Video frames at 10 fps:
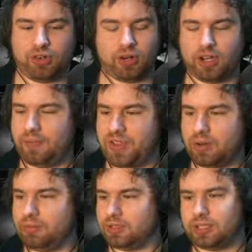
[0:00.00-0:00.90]
to, you
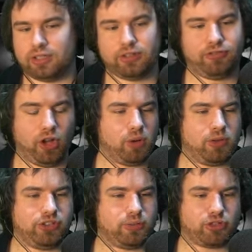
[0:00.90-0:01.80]
know, follow
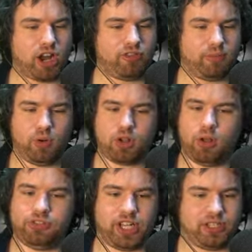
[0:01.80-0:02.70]
and subscribe for more
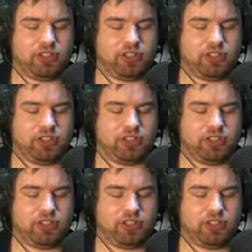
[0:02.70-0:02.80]
content.